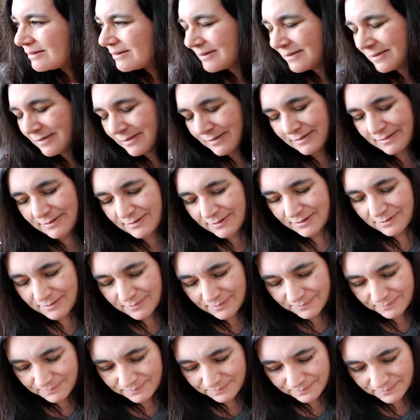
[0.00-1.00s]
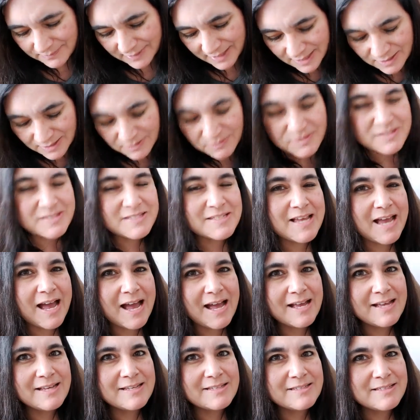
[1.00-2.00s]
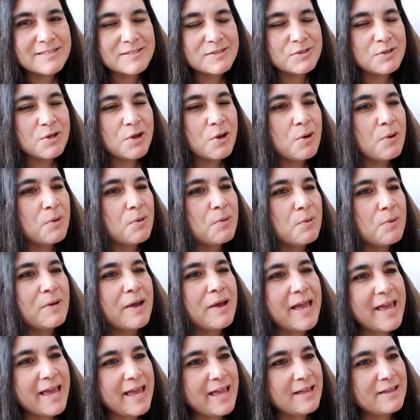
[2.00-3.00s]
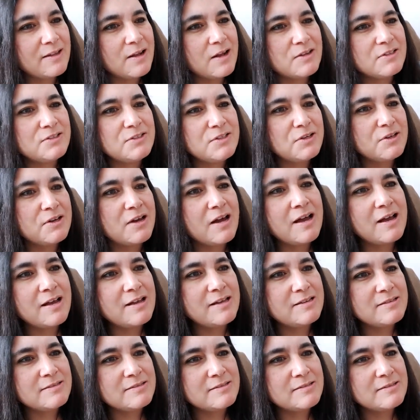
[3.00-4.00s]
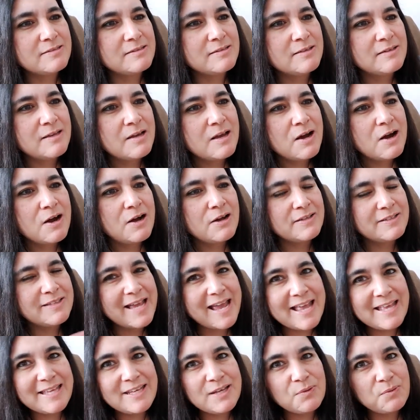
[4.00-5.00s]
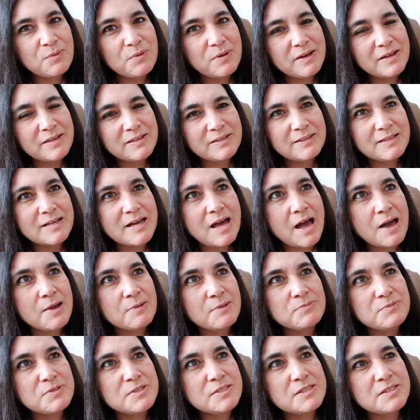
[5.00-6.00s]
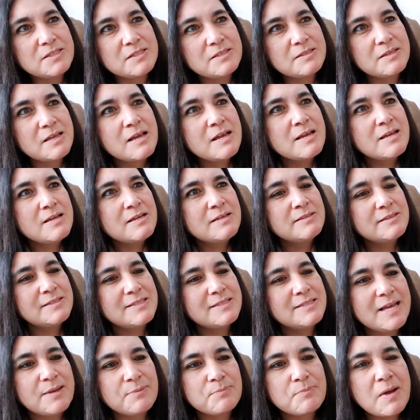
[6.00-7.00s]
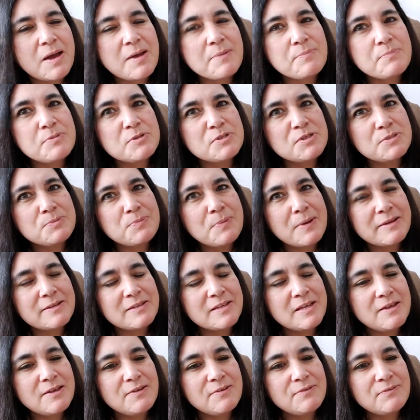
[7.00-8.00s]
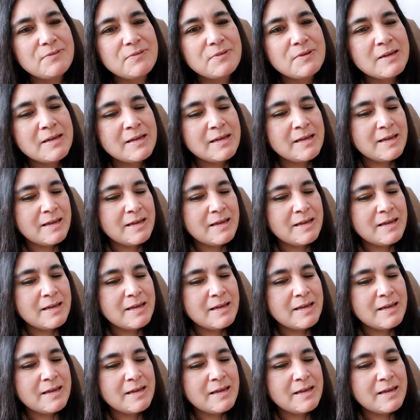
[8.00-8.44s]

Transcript: I don't know. Anyways, guys, no hate on you guys, on anyone. I'm just saying my perspective